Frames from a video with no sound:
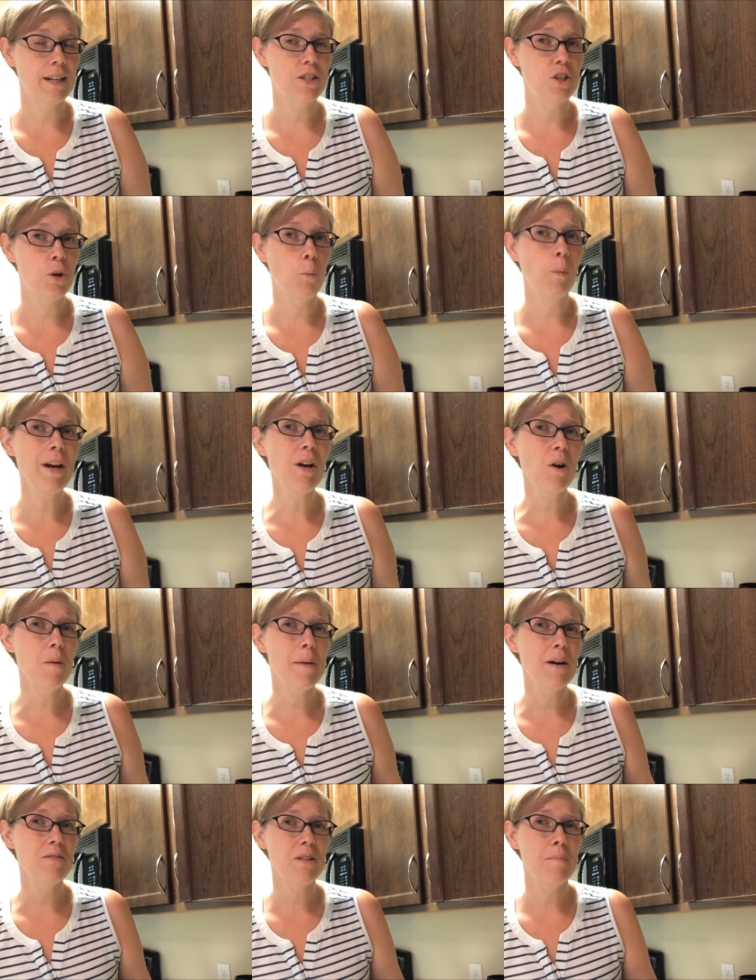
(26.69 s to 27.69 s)
kitchen, we are
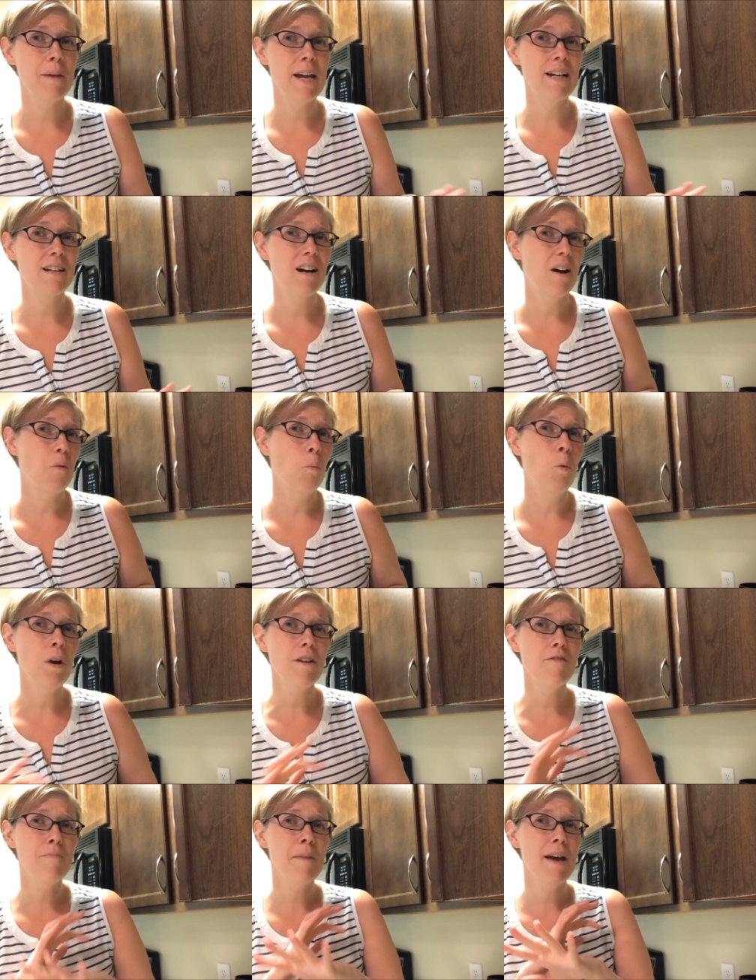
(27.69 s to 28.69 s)
about to make
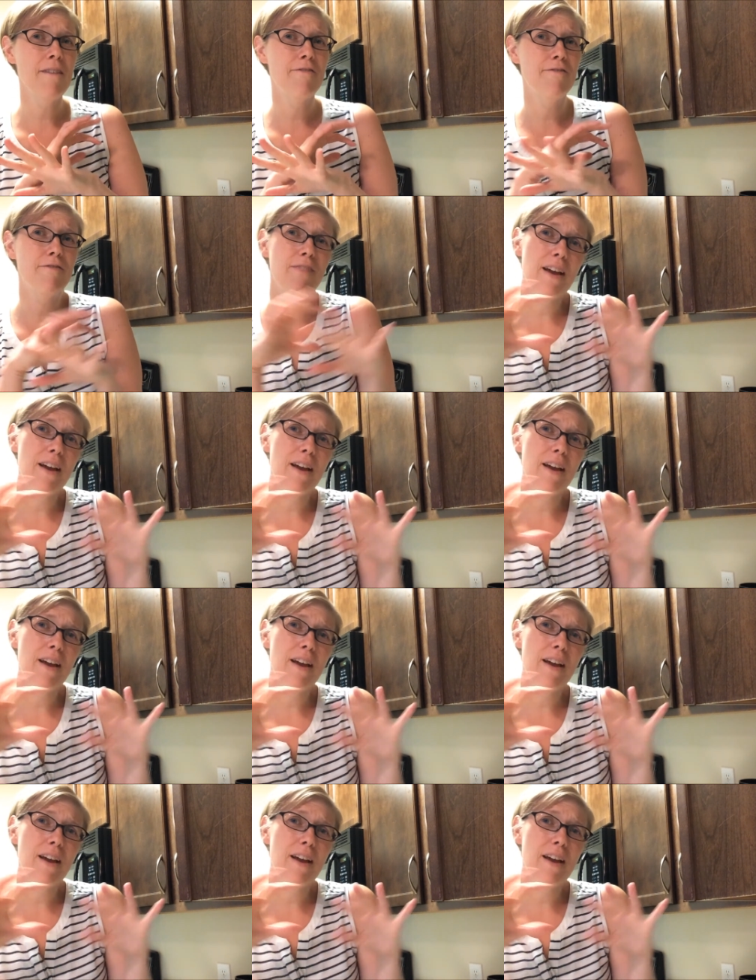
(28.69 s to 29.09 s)
one of my